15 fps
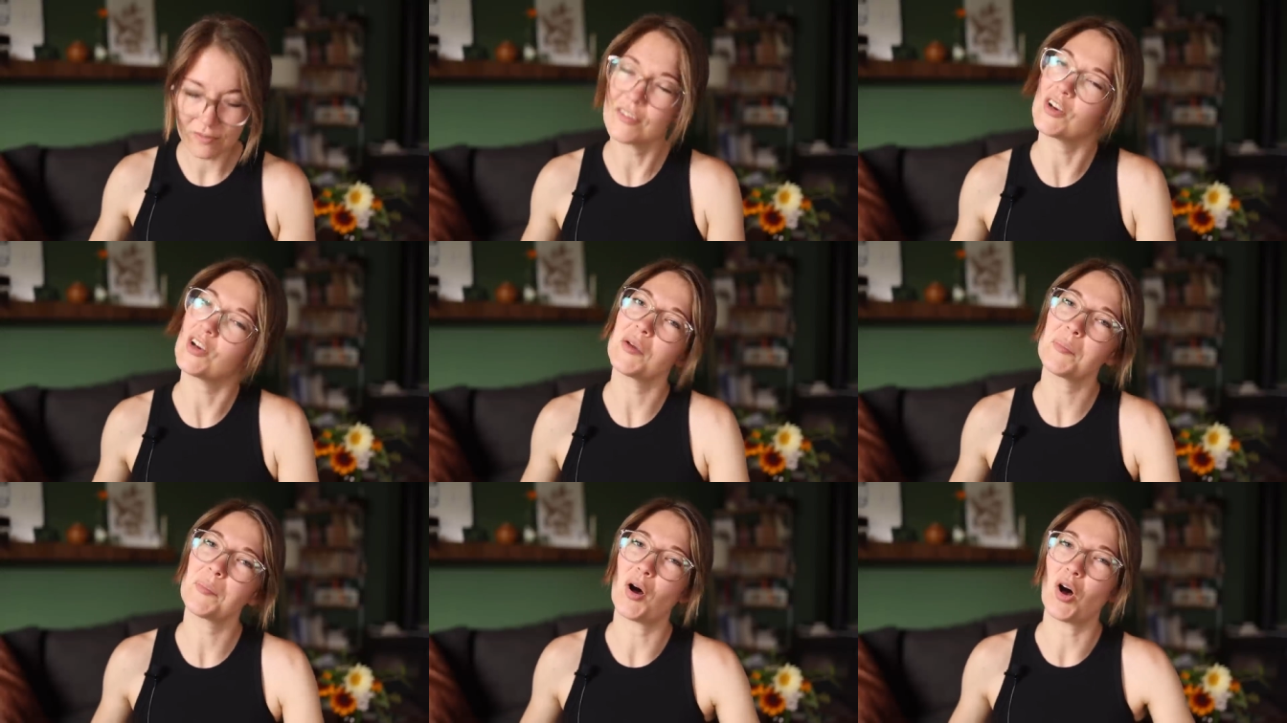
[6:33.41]

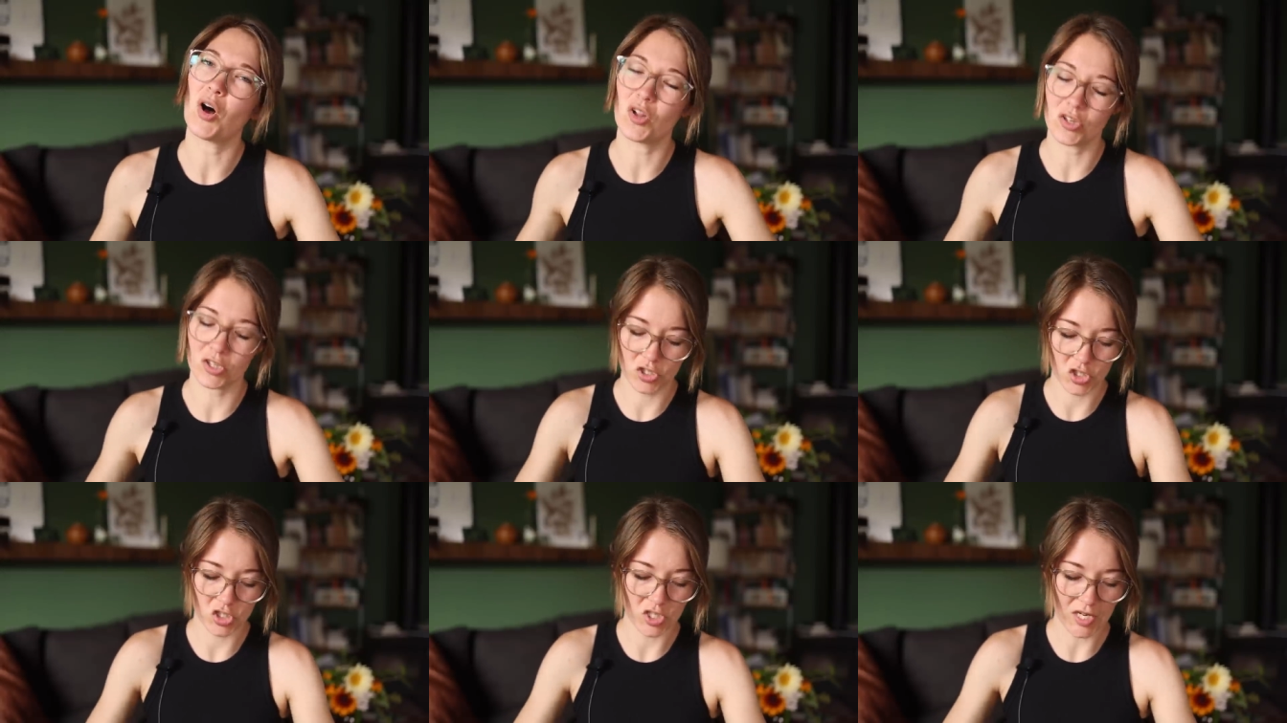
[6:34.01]
very
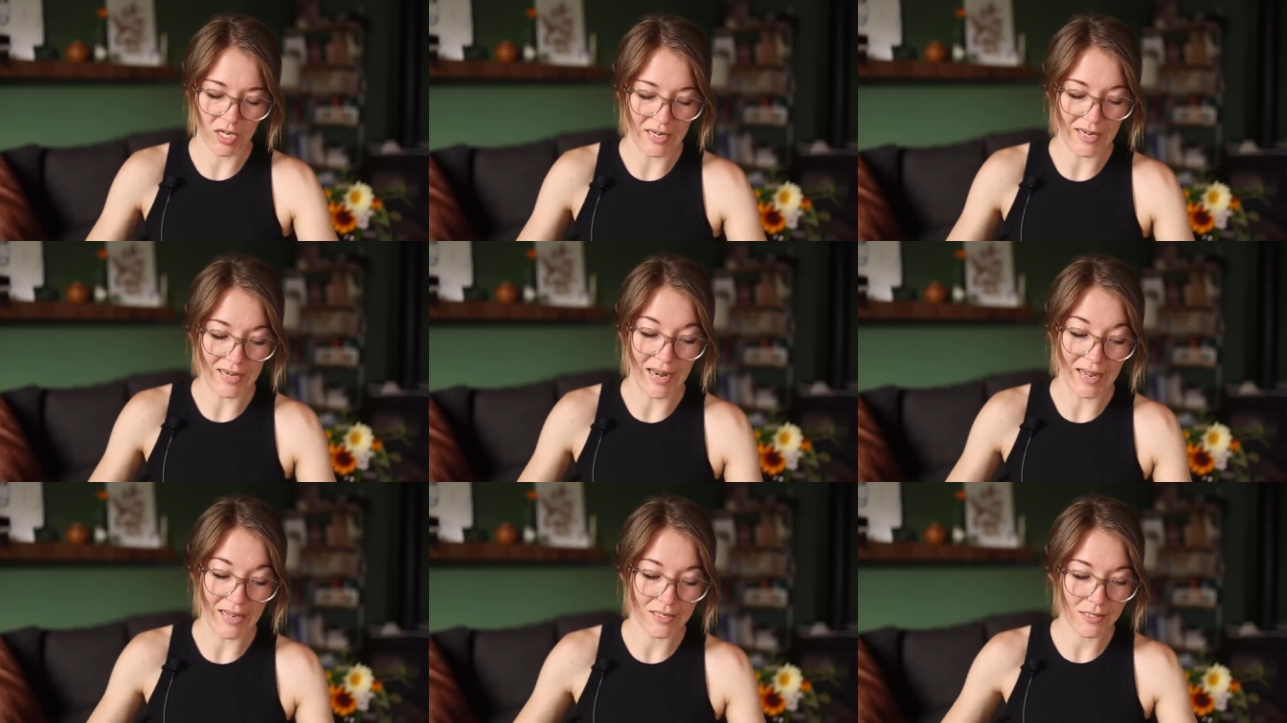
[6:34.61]
polished
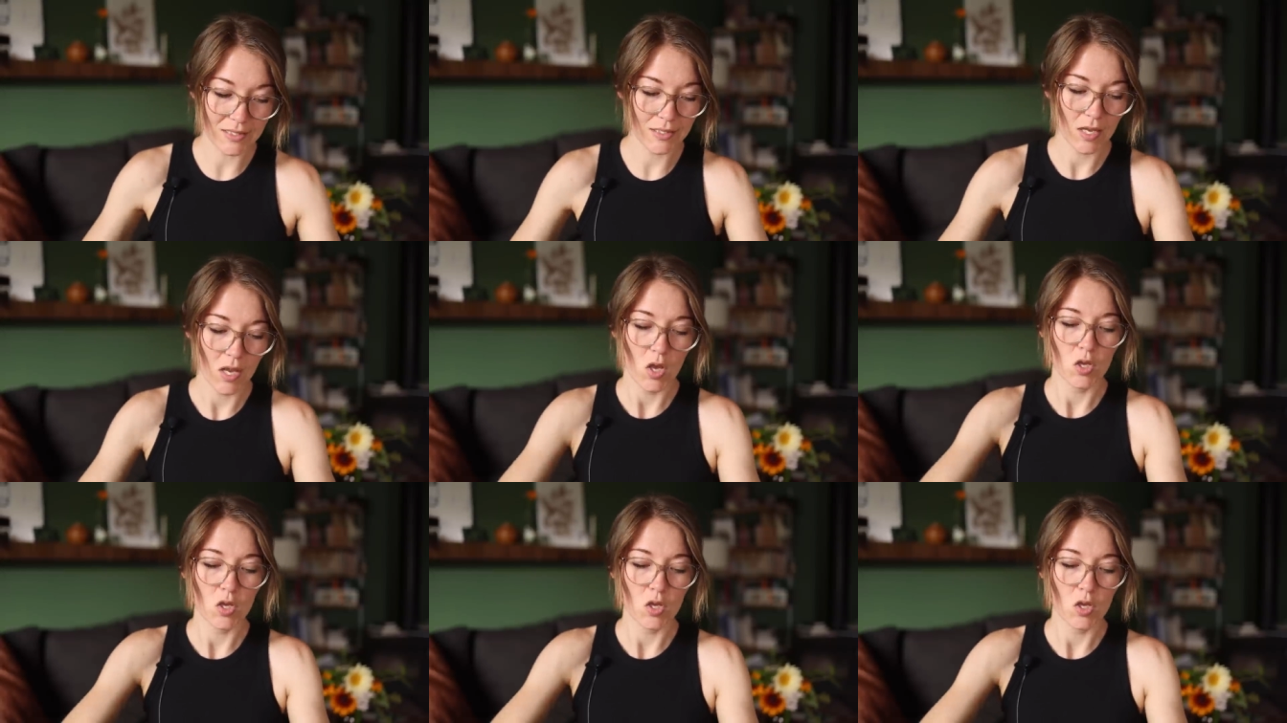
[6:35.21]
and nice.